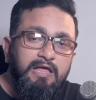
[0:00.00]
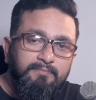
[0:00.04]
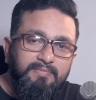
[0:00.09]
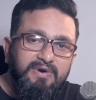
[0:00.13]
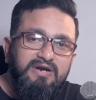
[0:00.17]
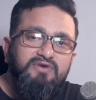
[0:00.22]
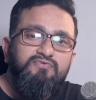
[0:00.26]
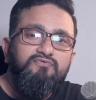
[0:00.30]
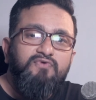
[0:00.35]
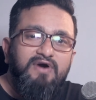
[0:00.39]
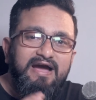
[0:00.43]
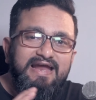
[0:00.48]

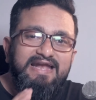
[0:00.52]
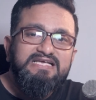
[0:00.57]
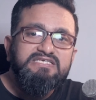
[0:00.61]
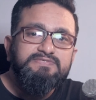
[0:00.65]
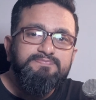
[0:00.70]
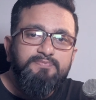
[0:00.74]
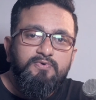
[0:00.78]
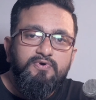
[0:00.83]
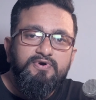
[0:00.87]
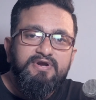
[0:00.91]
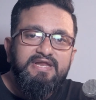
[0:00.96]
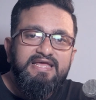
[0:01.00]
But while
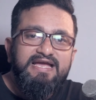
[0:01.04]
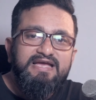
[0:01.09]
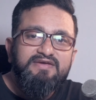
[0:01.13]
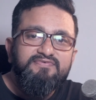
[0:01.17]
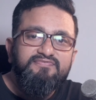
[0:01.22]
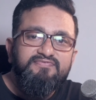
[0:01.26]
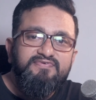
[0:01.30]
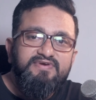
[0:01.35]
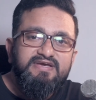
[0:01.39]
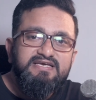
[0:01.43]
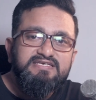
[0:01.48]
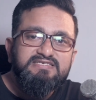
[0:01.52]
exporting, I
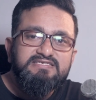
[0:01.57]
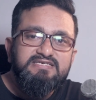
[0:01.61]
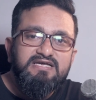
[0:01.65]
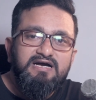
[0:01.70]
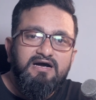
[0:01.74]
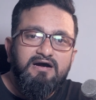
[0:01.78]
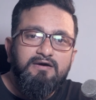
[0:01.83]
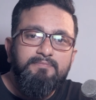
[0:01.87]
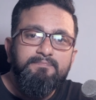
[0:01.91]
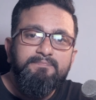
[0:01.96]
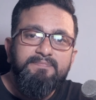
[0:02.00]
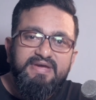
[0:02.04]
faced
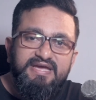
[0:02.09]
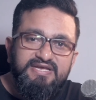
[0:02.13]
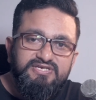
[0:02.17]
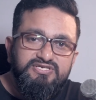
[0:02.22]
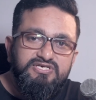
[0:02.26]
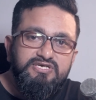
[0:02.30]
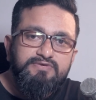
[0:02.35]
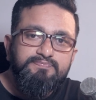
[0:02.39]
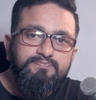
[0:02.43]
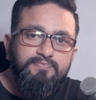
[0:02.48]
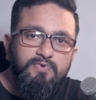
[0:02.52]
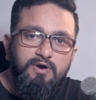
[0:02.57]
a
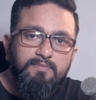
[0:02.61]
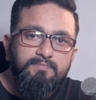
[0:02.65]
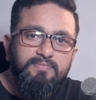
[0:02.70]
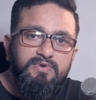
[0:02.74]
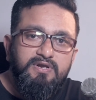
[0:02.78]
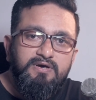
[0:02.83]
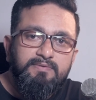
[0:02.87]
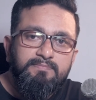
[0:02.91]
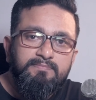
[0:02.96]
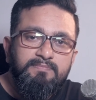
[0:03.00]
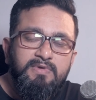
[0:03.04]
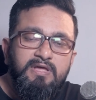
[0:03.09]
major
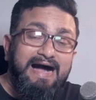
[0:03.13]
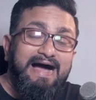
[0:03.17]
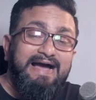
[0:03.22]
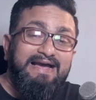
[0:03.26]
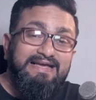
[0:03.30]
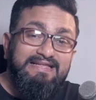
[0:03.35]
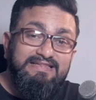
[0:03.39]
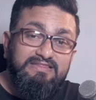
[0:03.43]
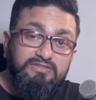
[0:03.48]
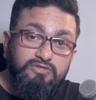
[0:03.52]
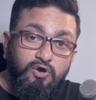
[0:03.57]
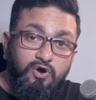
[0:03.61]
problem.
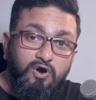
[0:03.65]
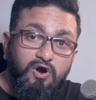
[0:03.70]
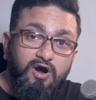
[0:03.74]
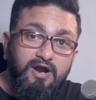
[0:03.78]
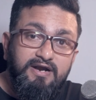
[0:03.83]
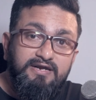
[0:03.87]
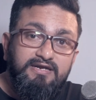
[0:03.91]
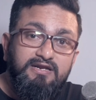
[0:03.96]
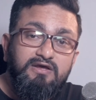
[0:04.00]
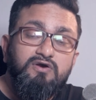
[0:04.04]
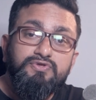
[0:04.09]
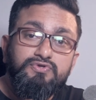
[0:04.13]
I
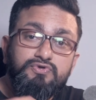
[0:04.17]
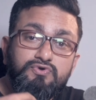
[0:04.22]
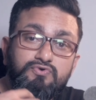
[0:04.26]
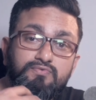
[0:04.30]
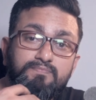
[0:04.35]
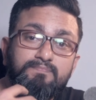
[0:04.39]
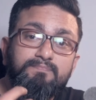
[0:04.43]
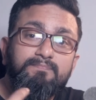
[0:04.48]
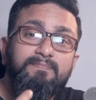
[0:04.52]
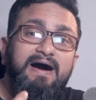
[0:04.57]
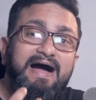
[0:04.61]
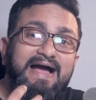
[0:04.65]
thought you
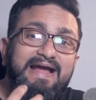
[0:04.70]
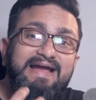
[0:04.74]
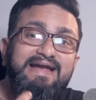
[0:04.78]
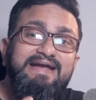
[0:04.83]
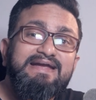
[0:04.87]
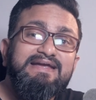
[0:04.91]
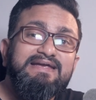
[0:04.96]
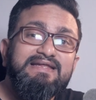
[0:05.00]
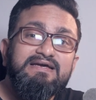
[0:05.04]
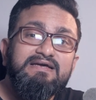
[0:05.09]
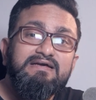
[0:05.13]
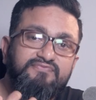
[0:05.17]

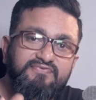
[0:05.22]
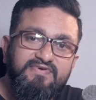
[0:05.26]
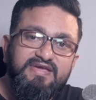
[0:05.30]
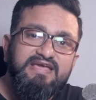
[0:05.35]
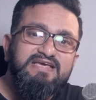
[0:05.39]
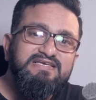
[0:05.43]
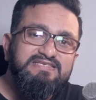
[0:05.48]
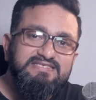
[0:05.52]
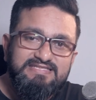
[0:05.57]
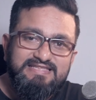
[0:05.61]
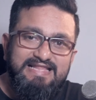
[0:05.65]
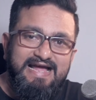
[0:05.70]
might
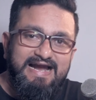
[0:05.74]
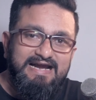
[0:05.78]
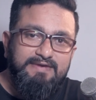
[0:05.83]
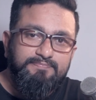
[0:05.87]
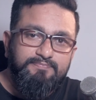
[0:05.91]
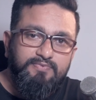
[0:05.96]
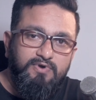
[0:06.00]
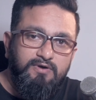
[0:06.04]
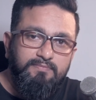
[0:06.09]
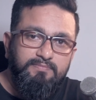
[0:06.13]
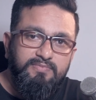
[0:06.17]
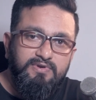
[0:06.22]
face that
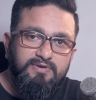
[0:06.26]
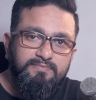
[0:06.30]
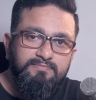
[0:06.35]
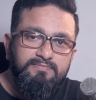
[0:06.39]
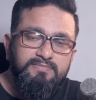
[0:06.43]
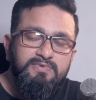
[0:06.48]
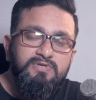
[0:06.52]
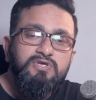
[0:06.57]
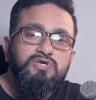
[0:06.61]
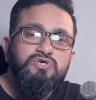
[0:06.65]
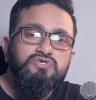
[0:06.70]
problem.